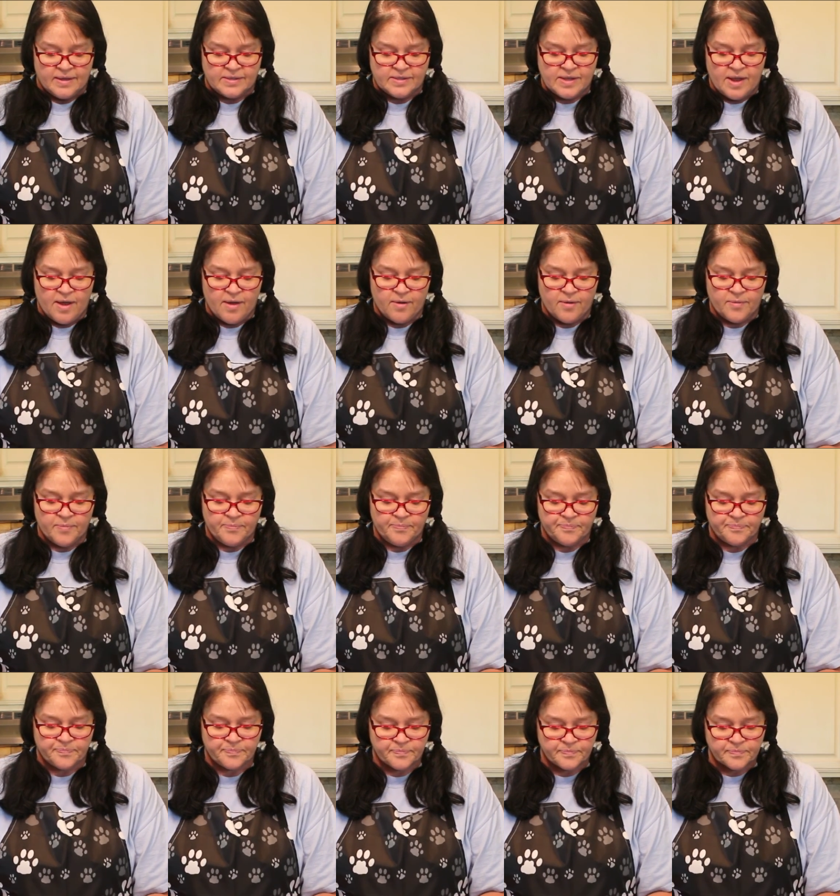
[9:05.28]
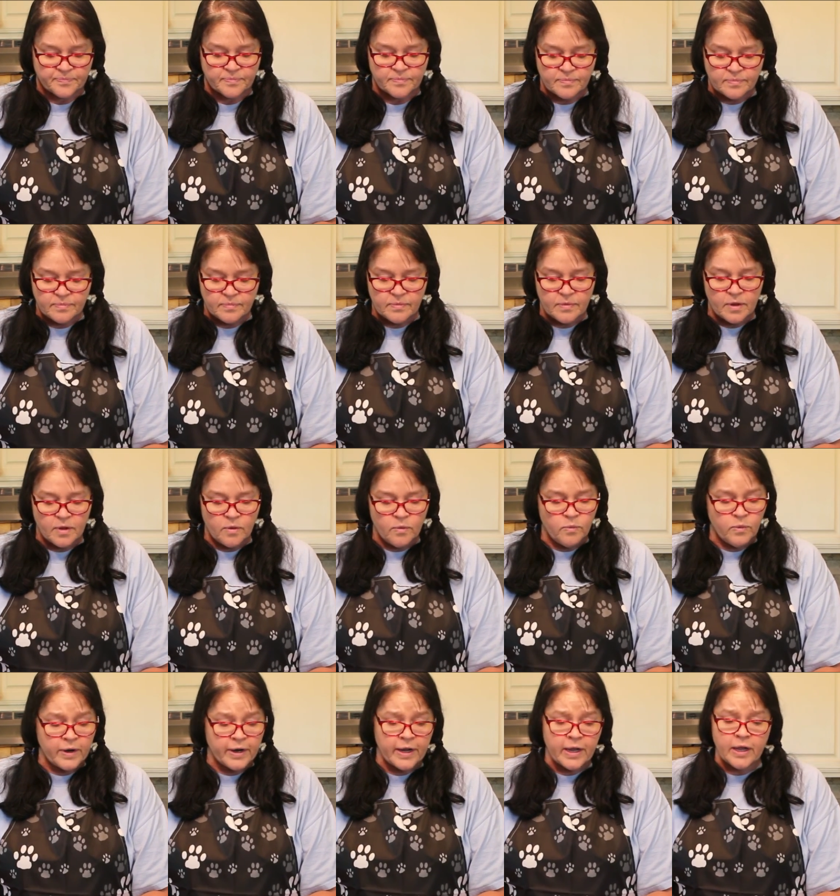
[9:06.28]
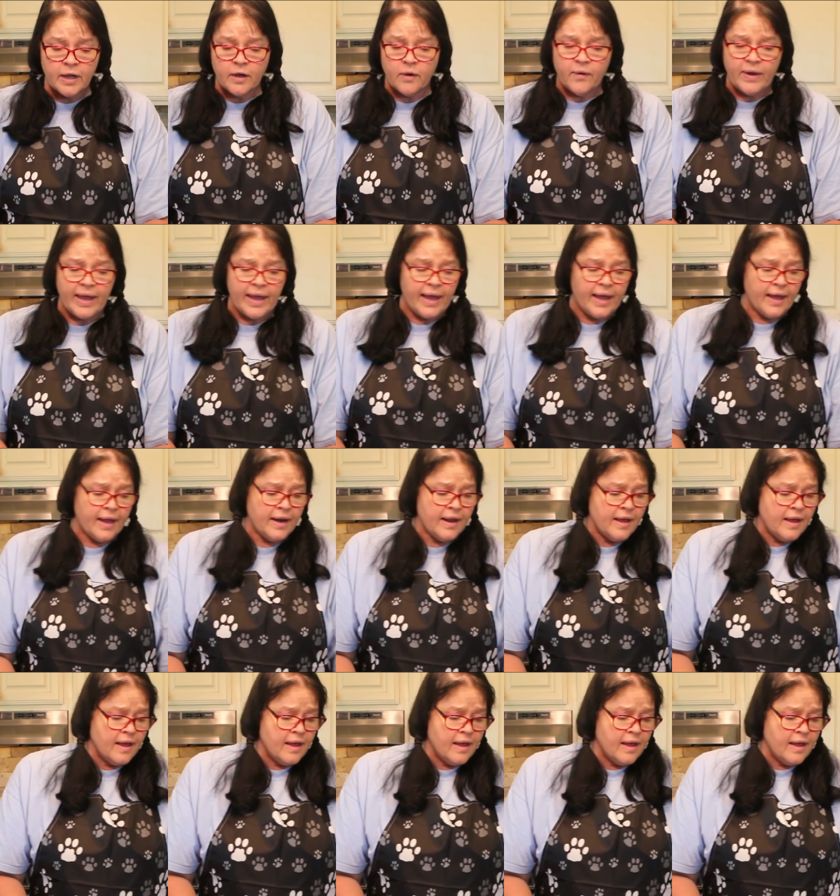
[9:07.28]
So we're going to go ahead.